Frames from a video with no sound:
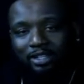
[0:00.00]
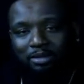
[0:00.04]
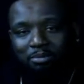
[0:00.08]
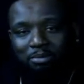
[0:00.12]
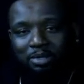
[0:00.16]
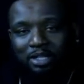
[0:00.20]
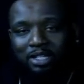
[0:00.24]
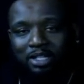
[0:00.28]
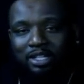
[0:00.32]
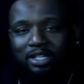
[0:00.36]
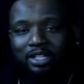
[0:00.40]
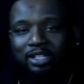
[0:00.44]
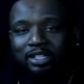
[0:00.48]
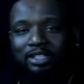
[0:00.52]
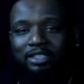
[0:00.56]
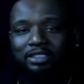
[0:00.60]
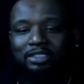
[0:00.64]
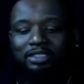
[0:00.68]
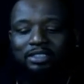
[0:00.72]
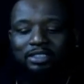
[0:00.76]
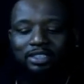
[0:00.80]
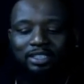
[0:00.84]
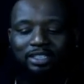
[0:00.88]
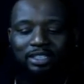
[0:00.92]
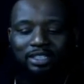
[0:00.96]
because,
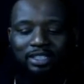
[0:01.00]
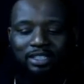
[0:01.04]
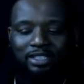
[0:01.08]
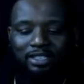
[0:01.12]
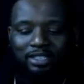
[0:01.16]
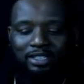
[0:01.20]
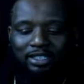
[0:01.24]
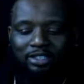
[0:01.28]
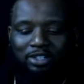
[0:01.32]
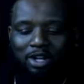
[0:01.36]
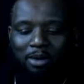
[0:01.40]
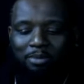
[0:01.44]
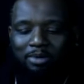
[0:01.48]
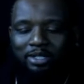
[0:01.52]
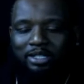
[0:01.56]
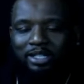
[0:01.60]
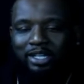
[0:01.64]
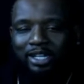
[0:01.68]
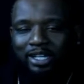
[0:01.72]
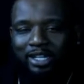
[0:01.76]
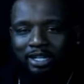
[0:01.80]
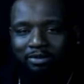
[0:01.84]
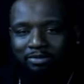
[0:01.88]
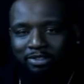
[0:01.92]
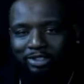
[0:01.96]
you know, I'm a
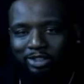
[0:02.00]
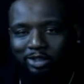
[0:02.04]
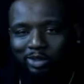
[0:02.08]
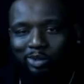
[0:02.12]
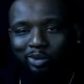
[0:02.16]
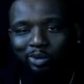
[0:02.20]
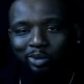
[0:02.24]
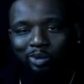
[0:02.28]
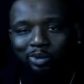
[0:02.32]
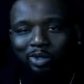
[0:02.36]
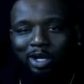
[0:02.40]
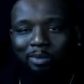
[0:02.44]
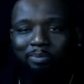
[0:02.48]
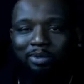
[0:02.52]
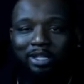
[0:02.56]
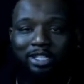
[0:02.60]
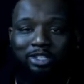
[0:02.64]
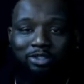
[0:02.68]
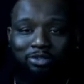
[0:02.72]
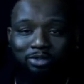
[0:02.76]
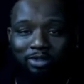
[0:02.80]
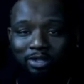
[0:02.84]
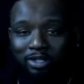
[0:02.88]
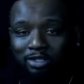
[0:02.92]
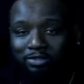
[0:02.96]
dean of a school, I play
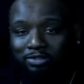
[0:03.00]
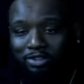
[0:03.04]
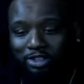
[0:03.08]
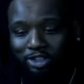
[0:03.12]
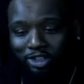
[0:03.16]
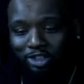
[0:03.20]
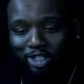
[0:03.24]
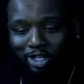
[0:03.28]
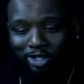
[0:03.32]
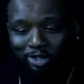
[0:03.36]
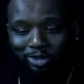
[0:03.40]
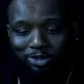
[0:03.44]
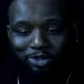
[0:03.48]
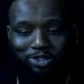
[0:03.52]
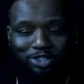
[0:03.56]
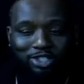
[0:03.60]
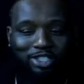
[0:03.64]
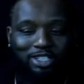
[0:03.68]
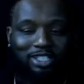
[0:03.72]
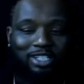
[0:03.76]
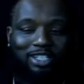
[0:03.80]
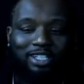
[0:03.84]
drums for church,